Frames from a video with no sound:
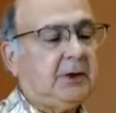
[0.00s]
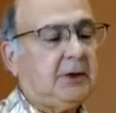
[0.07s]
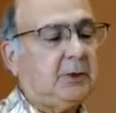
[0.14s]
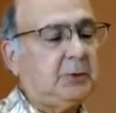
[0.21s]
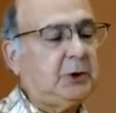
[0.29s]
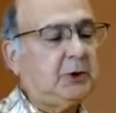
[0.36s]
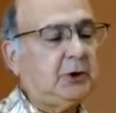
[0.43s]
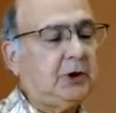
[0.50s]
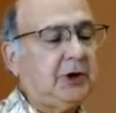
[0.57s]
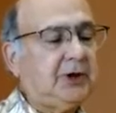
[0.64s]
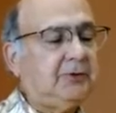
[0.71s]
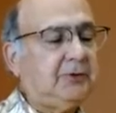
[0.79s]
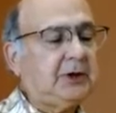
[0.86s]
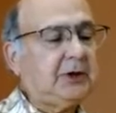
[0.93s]
Communal
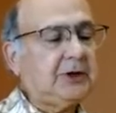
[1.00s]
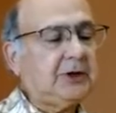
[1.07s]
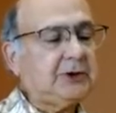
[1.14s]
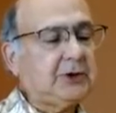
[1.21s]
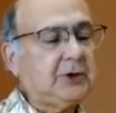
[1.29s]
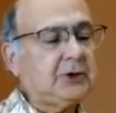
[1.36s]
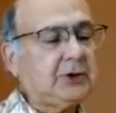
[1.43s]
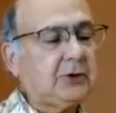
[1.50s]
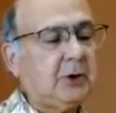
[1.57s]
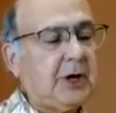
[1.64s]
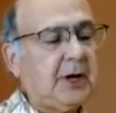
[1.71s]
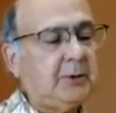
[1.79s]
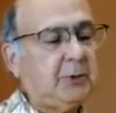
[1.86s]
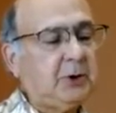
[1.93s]
living doesn't
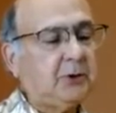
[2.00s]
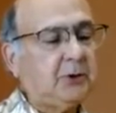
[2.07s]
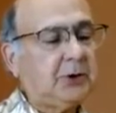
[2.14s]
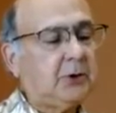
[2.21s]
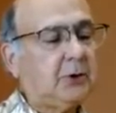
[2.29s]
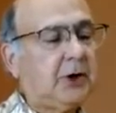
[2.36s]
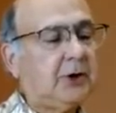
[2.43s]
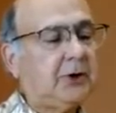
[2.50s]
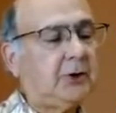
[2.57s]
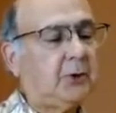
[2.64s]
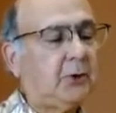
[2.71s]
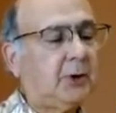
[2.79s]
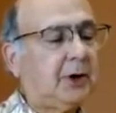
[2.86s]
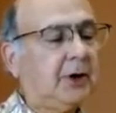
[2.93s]
describe you in your
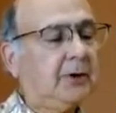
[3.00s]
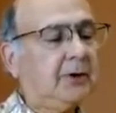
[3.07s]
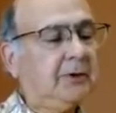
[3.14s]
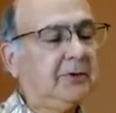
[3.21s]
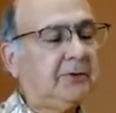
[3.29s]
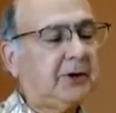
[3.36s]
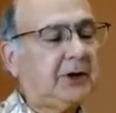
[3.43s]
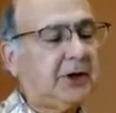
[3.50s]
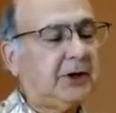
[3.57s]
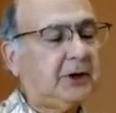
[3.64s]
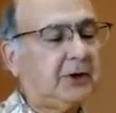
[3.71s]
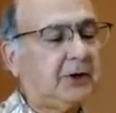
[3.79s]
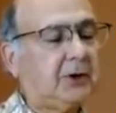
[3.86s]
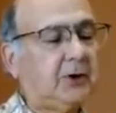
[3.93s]
underwear,
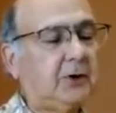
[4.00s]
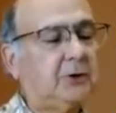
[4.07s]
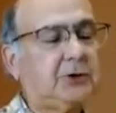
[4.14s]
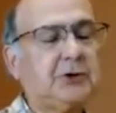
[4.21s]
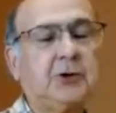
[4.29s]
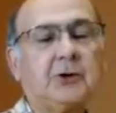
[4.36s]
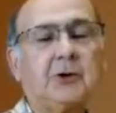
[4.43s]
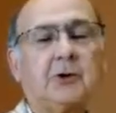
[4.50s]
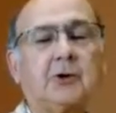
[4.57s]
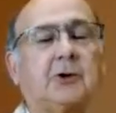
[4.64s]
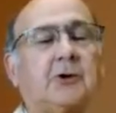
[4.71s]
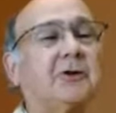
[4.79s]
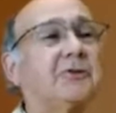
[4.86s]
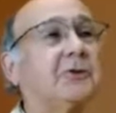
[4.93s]
forgetting to close the
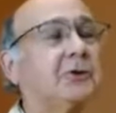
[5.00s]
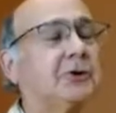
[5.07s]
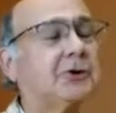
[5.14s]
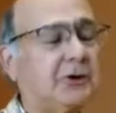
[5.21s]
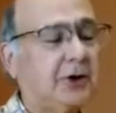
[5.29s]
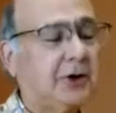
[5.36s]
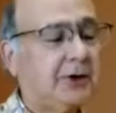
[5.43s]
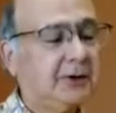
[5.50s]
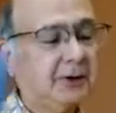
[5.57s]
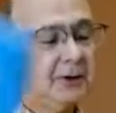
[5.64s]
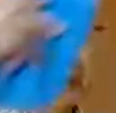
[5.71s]
door the first night.